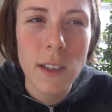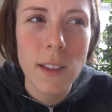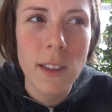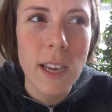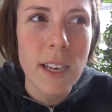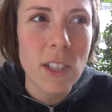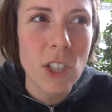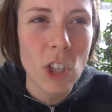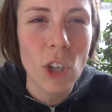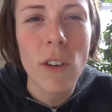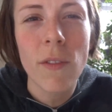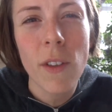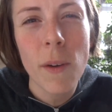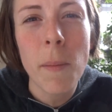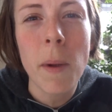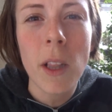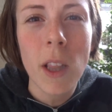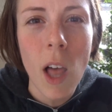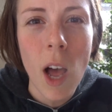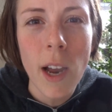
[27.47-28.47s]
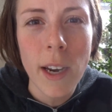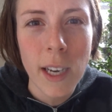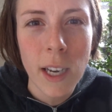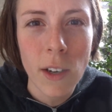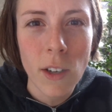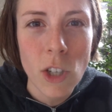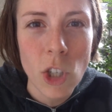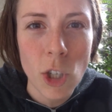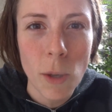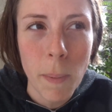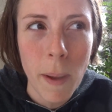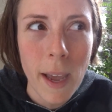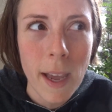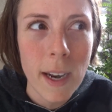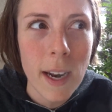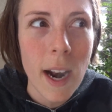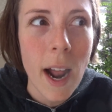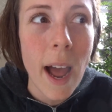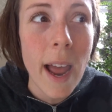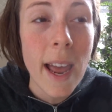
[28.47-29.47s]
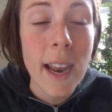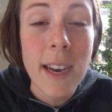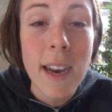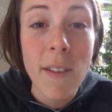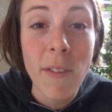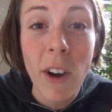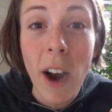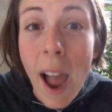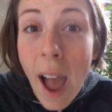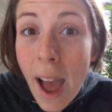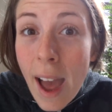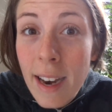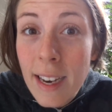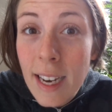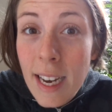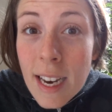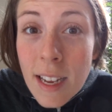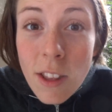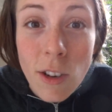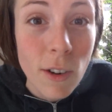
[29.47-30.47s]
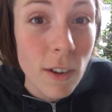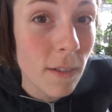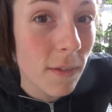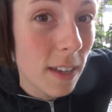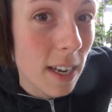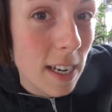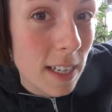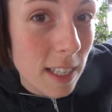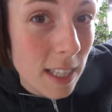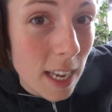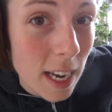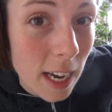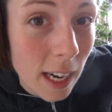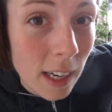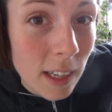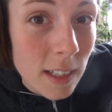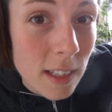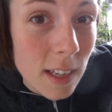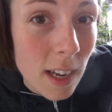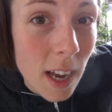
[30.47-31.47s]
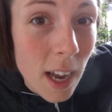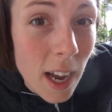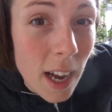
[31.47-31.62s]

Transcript: they serve them a lot here in Japan, and I had never had either of these things